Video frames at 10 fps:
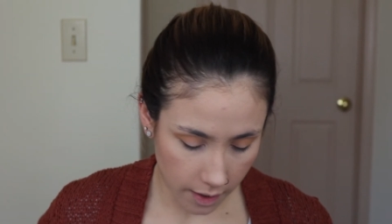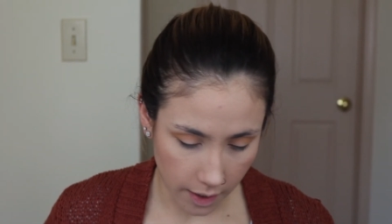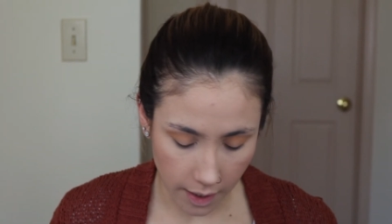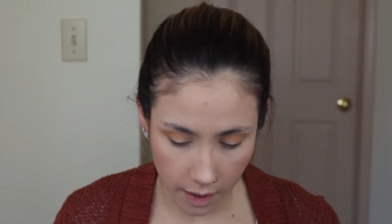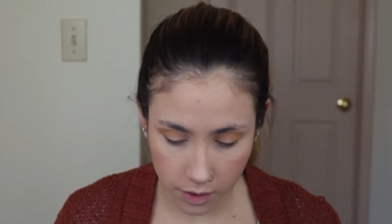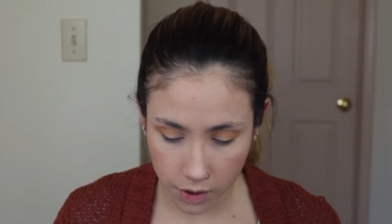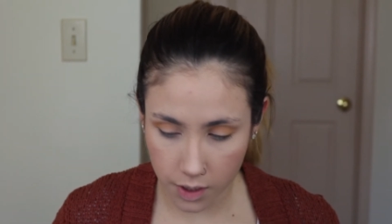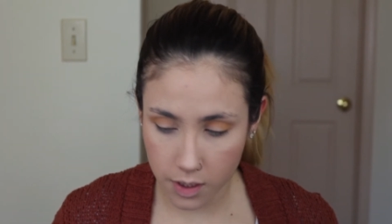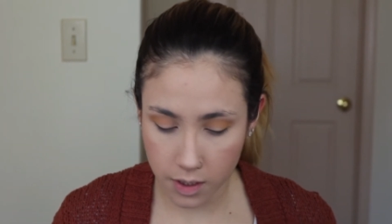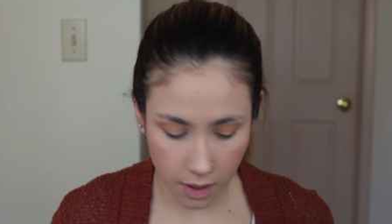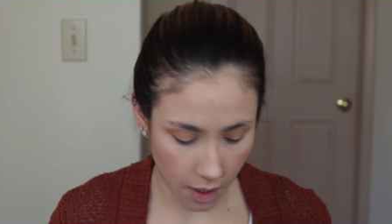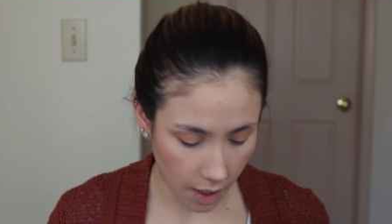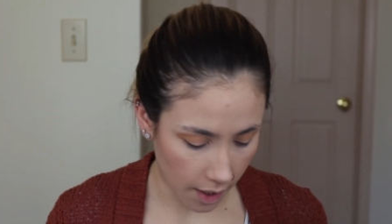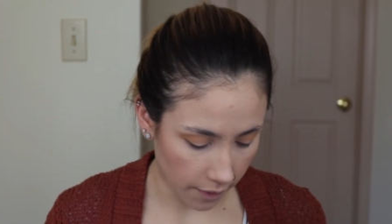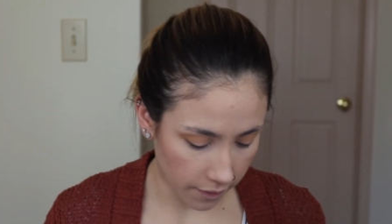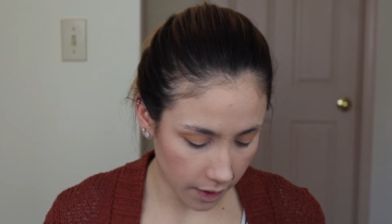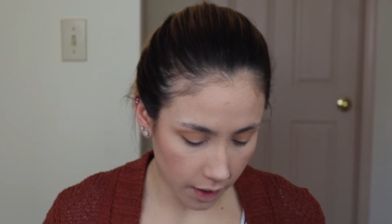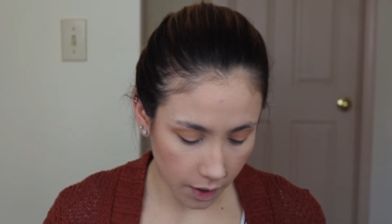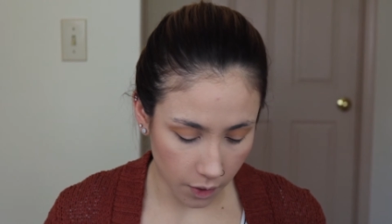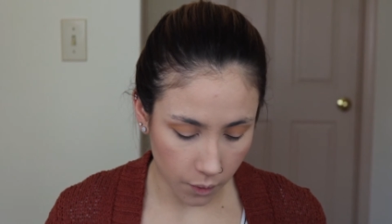and just, I feel
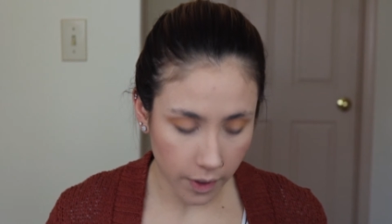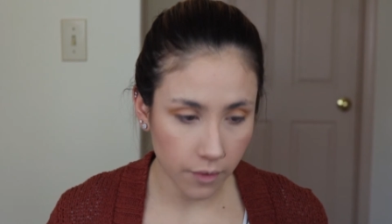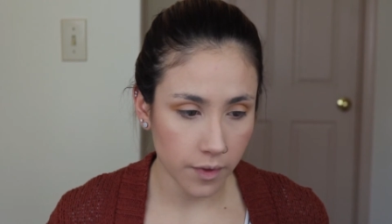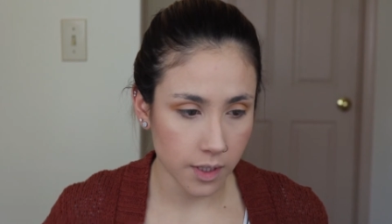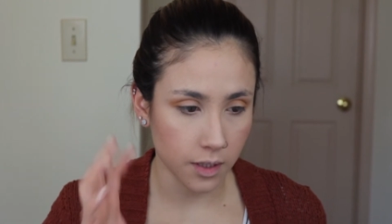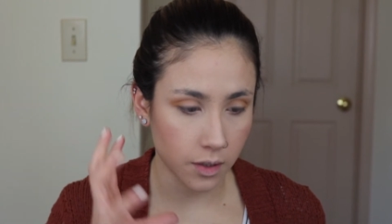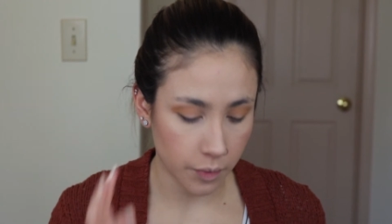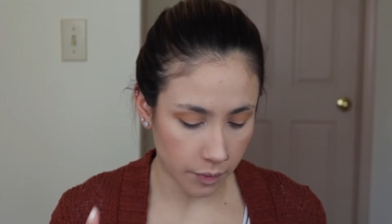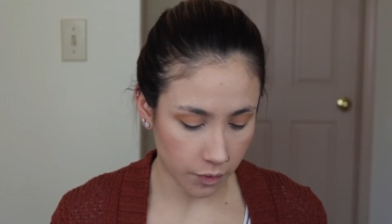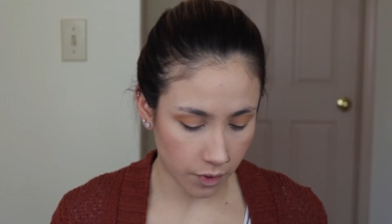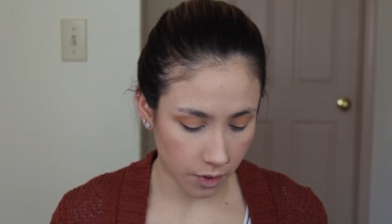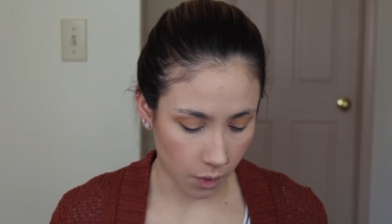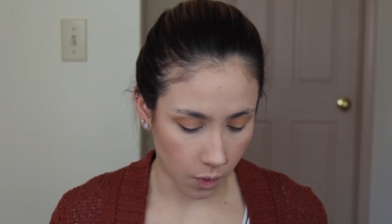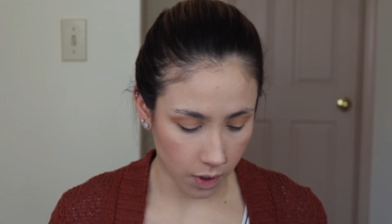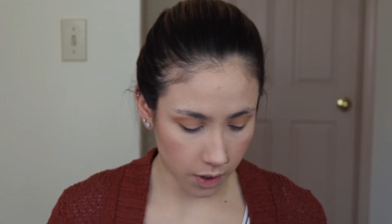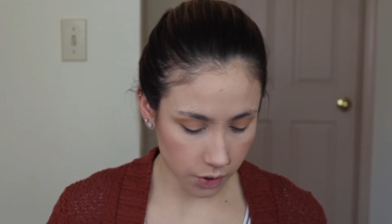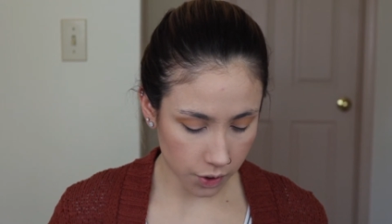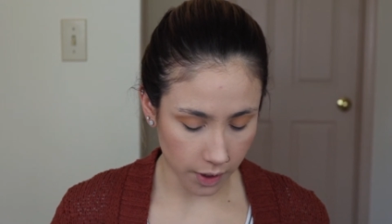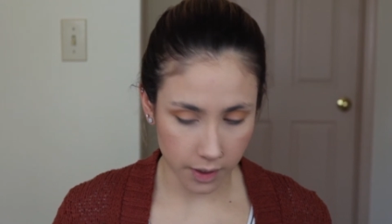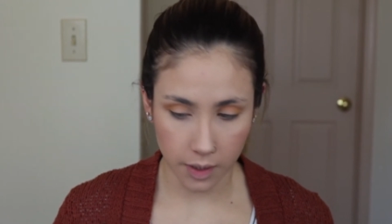like New Wave is a little bit more
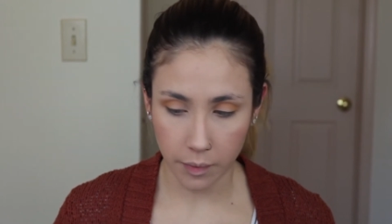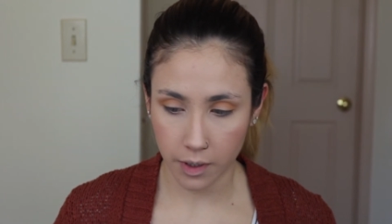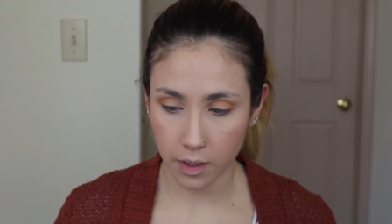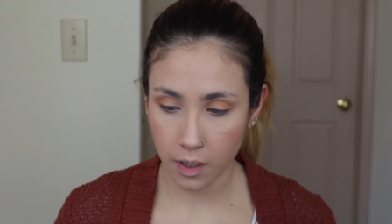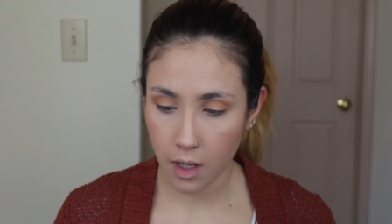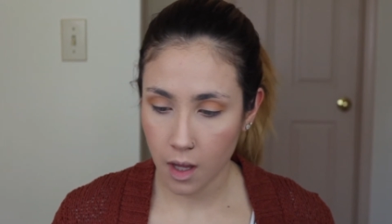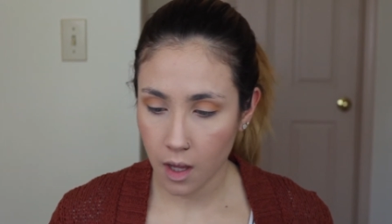orange and deeper